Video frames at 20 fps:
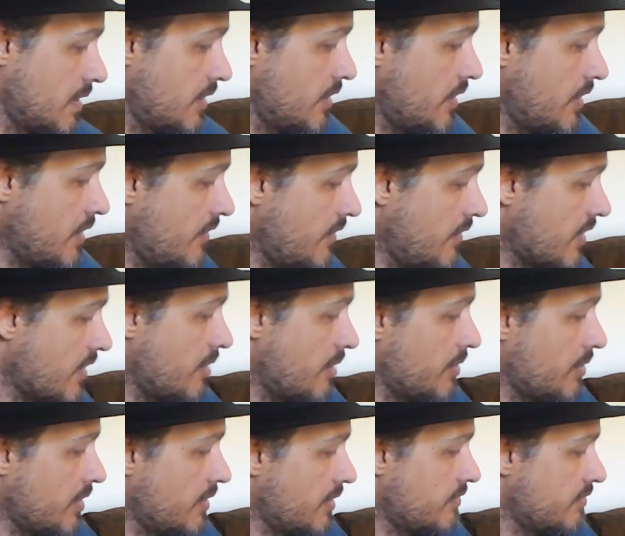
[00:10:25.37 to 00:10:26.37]
You have a
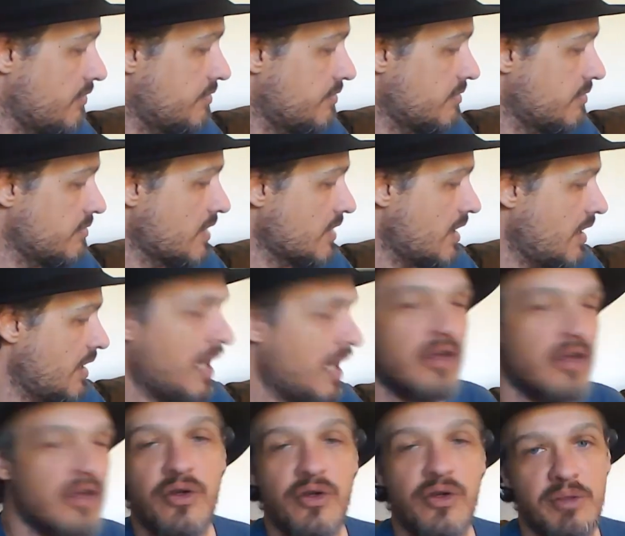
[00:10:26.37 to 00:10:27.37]
couple of, I
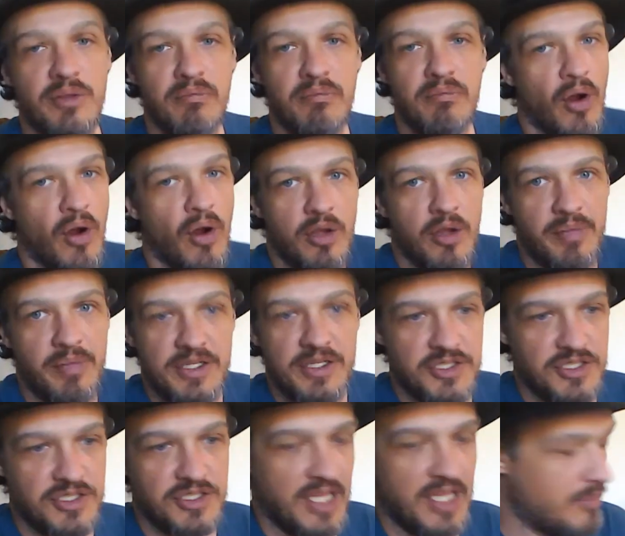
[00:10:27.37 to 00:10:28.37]
call them park
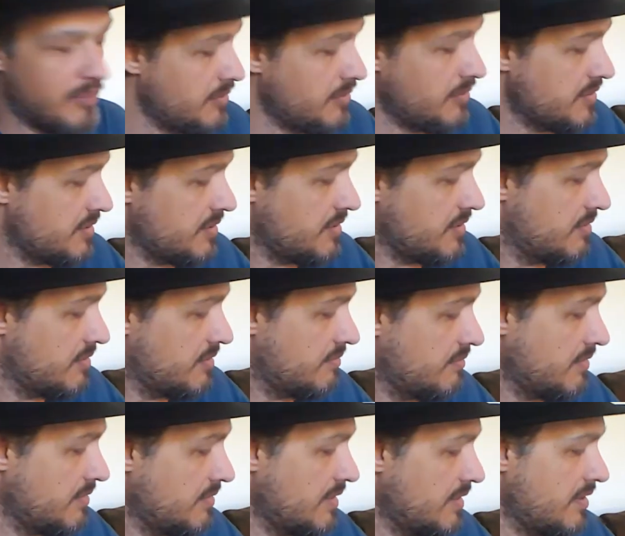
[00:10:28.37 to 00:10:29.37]
bench tables,
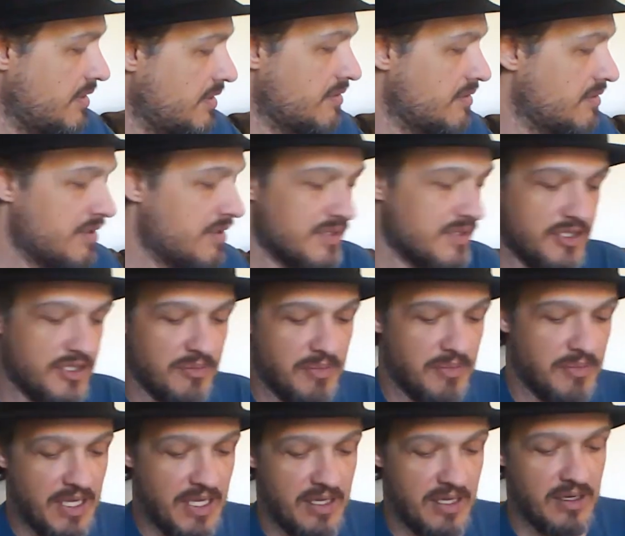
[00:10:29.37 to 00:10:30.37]
because to
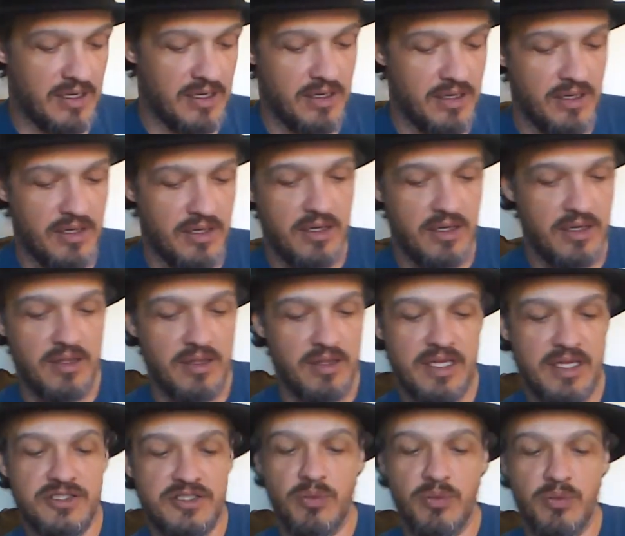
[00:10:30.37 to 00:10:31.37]
me,
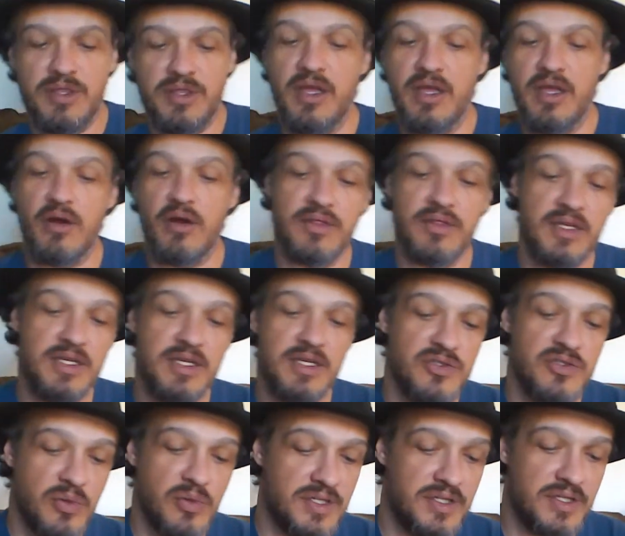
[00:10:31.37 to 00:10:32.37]
that's what they are.
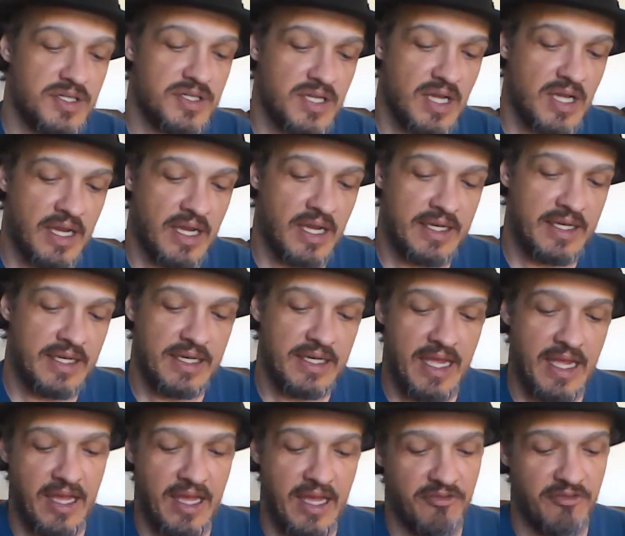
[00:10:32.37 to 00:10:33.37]
These ones I didn't
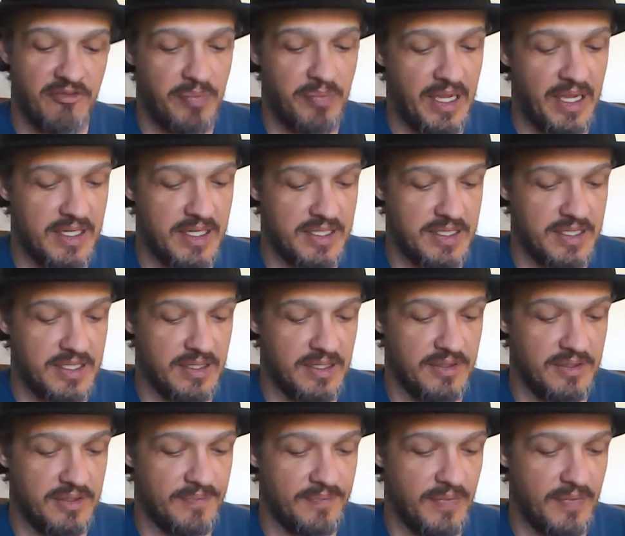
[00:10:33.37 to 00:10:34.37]
have painted,
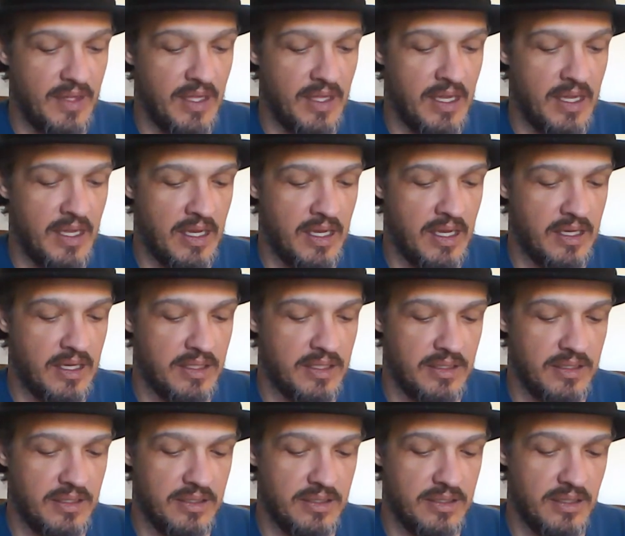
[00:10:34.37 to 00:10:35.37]

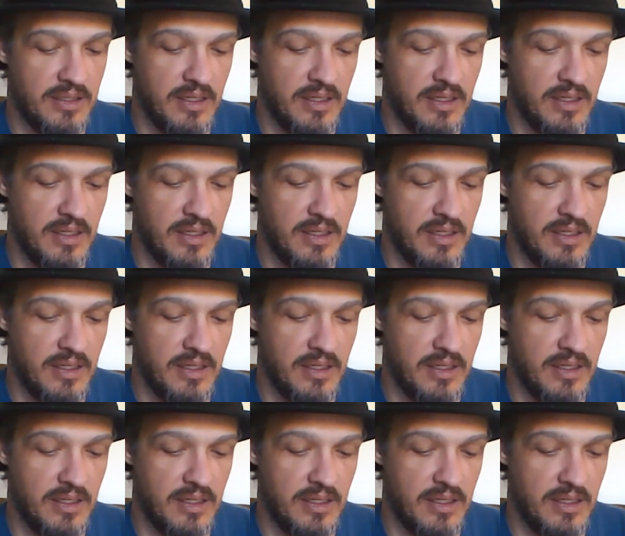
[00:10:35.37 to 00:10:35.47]
and